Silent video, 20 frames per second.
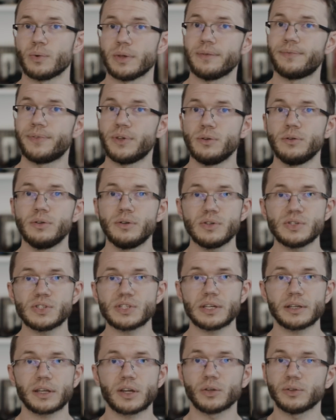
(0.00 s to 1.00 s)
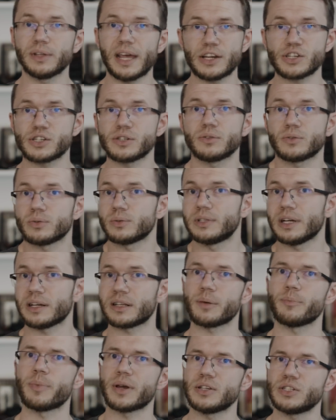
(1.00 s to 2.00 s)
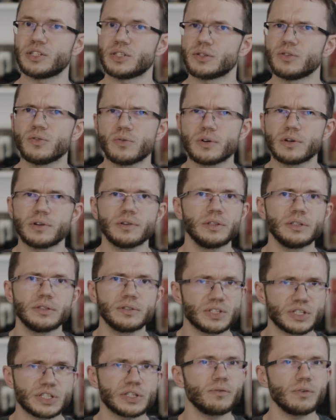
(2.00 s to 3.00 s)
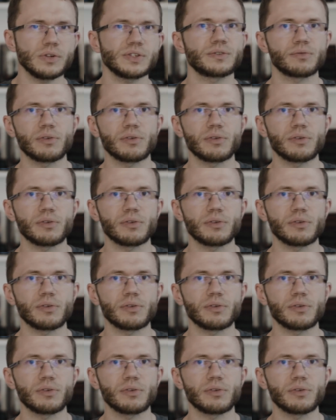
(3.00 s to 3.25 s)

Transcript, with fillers: if you use a connection to database, you're in serious